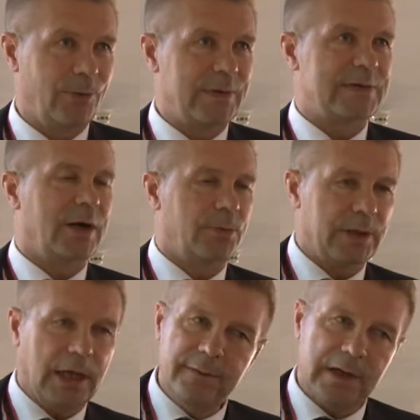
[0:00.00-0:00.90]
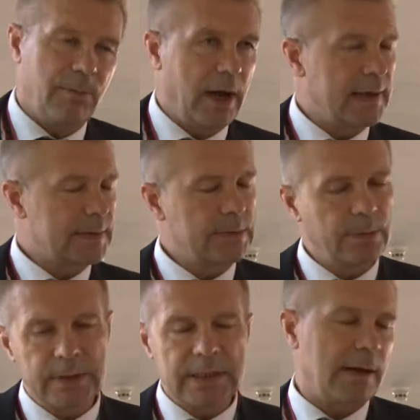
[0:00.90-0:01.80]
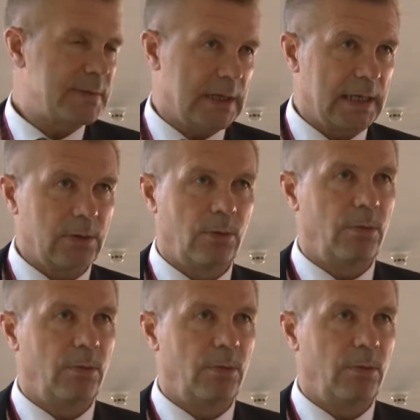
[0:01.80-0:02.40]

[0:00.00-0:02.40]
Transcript: We start with AVMS, with CAPSAT,